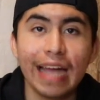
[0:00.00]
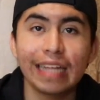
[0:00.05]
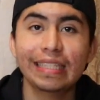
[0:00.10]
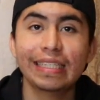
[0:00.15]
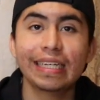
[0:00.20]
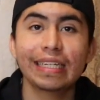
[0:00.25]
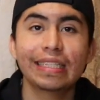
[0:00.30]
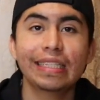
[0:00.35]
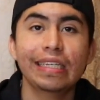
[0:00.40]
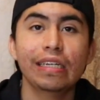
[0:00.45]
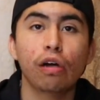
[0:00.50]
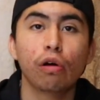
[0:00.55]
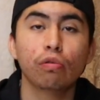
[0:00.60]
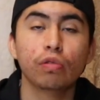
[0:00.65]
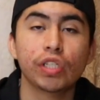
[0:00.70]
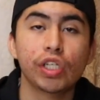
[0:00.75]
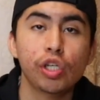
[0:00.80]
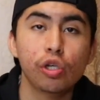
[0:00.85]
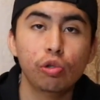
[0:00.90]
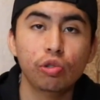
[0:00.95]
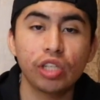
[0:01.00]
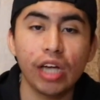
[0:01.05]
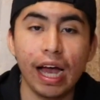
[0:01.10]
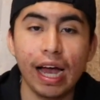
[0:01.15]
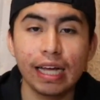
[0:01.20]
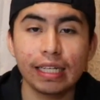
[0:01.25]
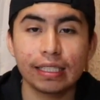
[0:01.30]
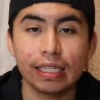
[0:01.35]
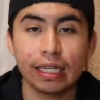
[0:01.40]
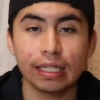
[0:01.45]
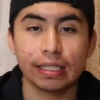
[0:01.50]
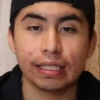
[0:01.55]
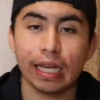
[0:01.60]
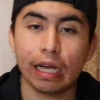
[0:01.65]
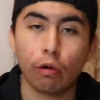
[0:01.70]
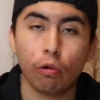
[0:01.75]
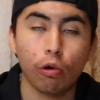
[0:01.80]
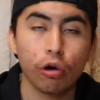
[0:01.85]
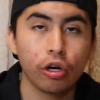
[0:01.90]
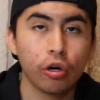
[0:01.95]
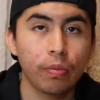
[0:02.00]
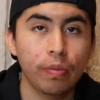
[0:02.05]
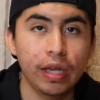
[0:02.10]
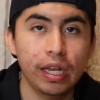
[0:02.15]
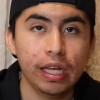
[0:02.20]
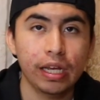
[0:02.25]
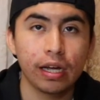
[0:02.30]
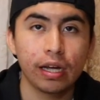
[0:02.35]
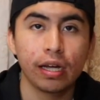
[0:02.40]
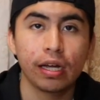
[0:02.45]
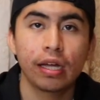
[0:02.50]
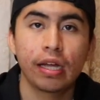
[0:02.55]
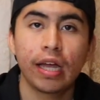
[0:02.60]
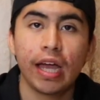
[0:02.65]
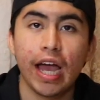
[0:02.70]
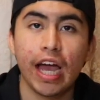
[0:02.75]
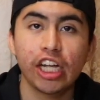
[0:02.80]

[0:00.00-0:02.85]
AT&T owns huge assets like Warner Media,